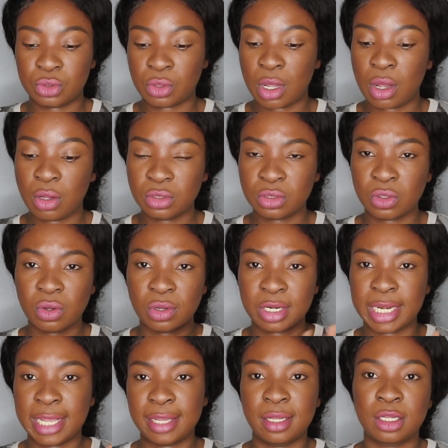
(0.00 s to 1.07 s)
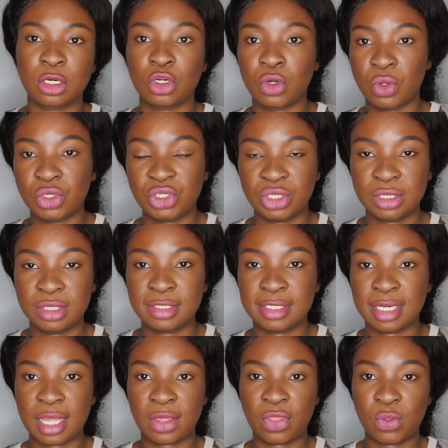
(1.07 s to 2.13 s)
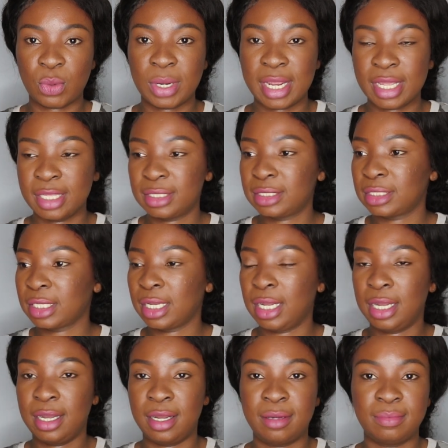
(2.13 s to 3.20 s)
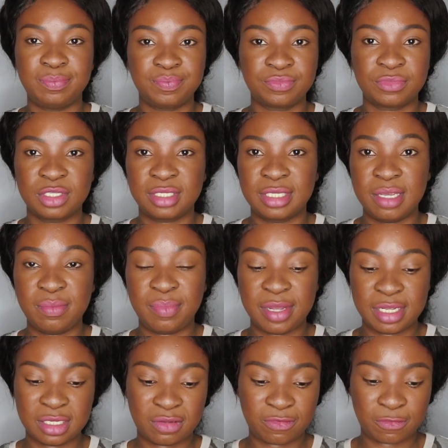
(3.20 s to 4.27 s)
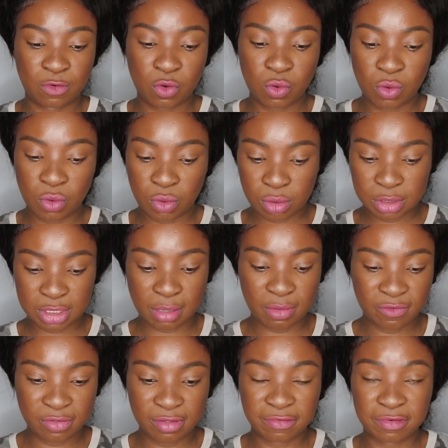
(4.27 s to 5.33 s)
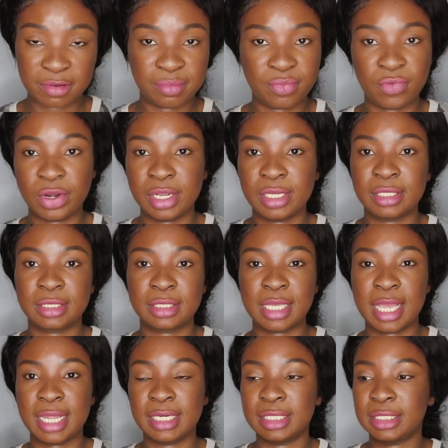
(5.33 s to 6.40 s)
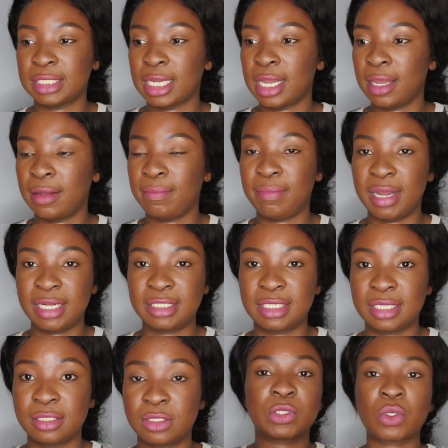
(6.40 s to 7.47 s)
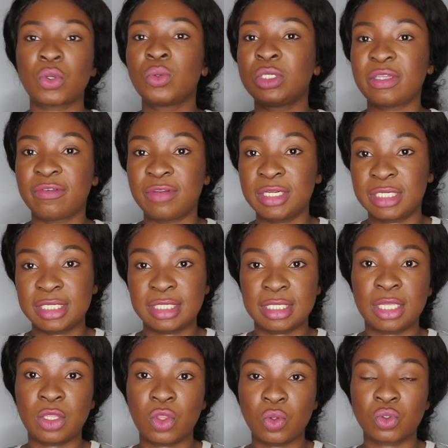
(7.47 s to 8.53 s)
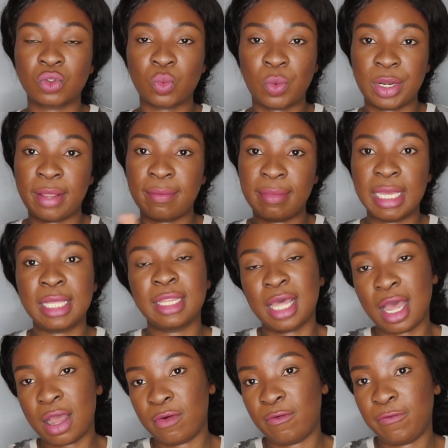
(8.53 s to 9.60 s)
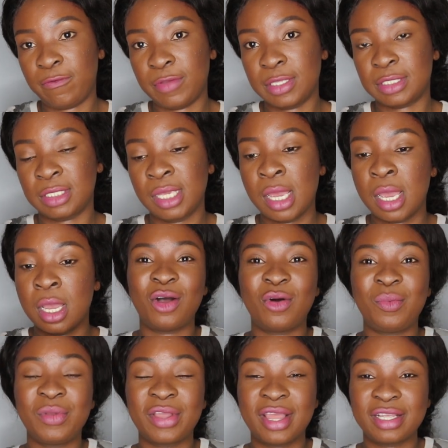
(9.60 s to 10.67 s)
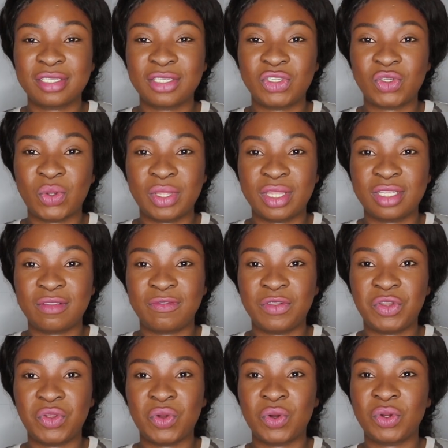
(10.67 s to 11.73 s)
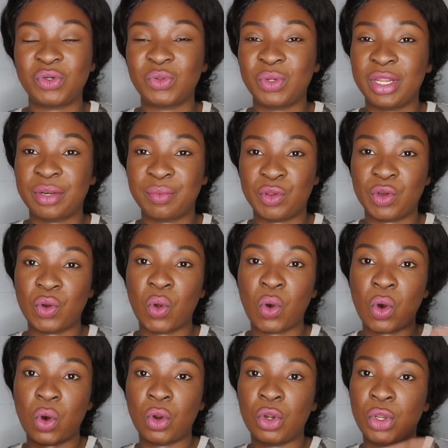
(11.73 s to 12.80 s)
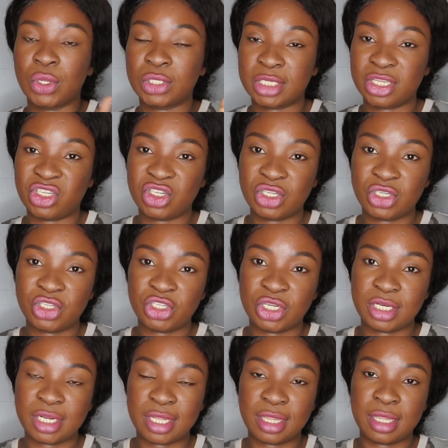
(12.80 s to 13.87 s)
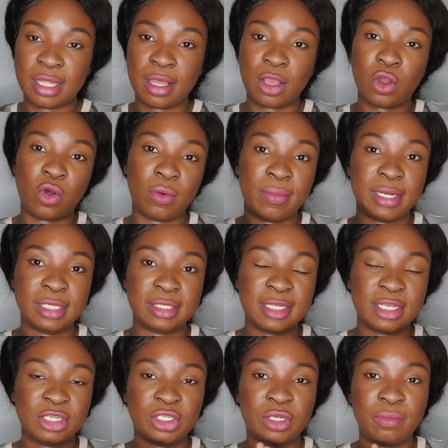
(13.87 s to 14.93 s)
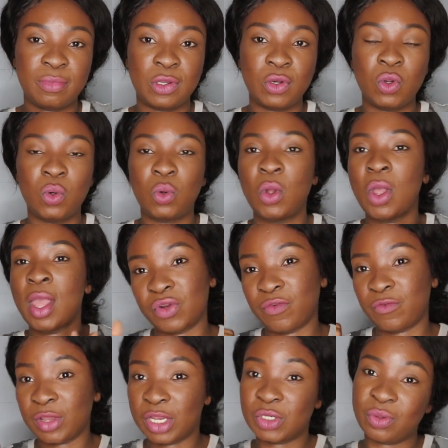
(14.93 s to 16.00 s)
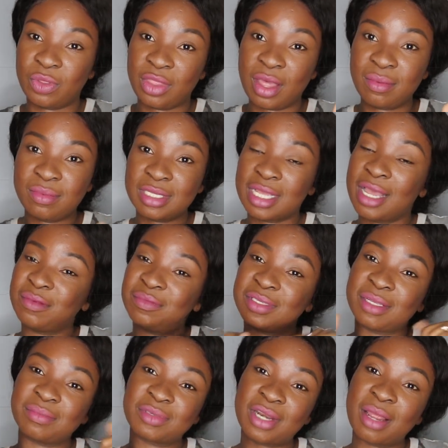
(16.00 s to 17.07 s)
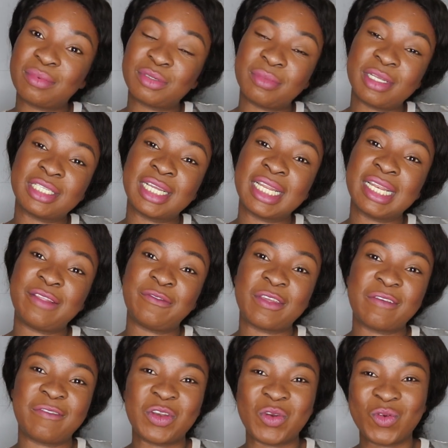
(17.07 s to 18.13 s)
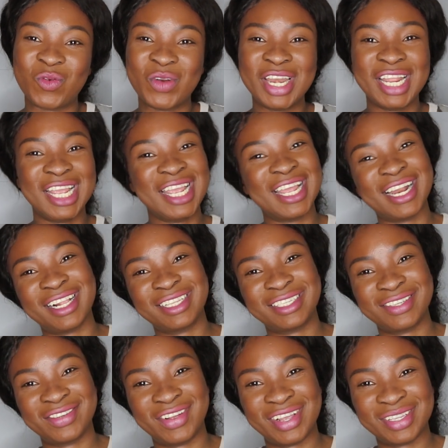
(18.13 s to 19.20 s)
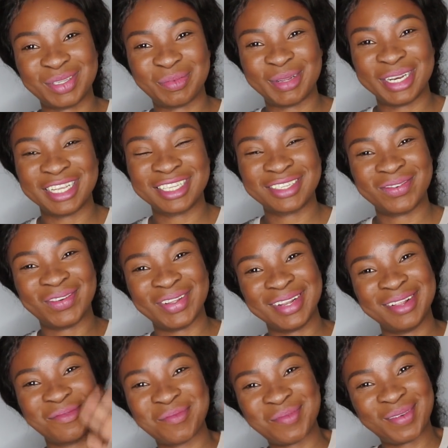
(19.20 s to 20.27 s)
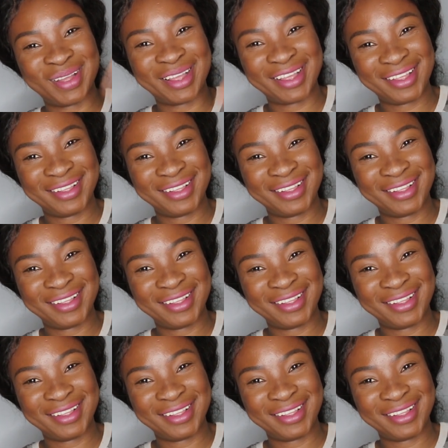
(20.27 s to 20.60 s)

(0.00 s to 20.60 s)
So I also bought like notions, like threads, zippers for some of the fabrics, and buttons. So you will definitely see those when I make the outfits. I hope you guys enjoyed this video. Do let me know all your suggestions in the comment section below. Don't forget to thumbs up, subscribe to my channel if you haven't already, and I'll see you guys on my next one. Bye.